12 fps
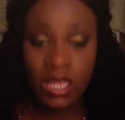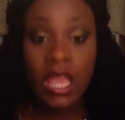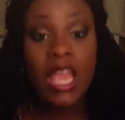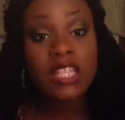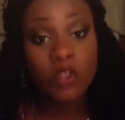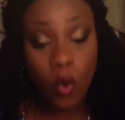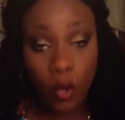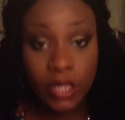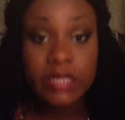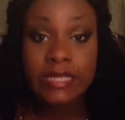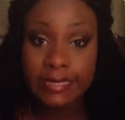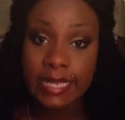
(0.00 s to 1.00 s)
It's
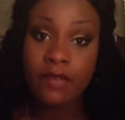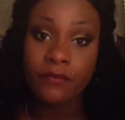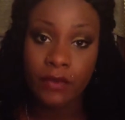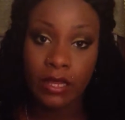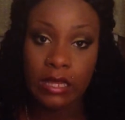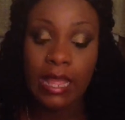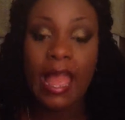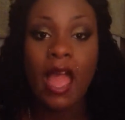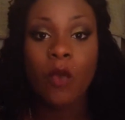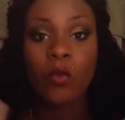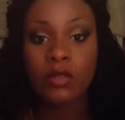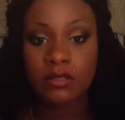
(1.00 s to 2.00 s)
oily skin friendly.
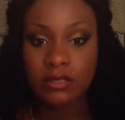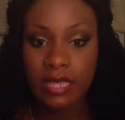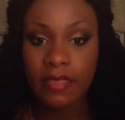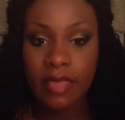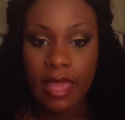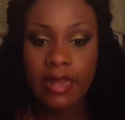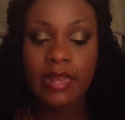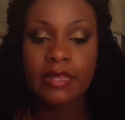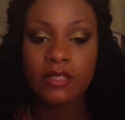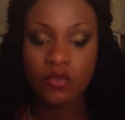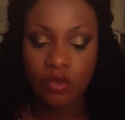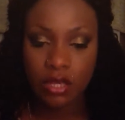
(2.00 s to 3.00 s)
I will say that. It
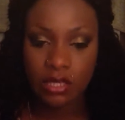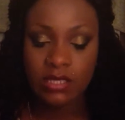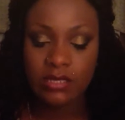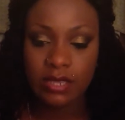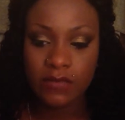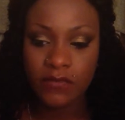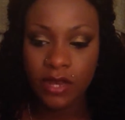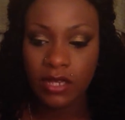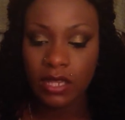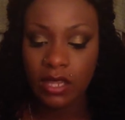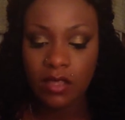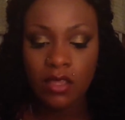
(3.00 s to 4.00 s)
is oily skin
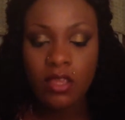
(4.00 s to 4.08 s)
friendly.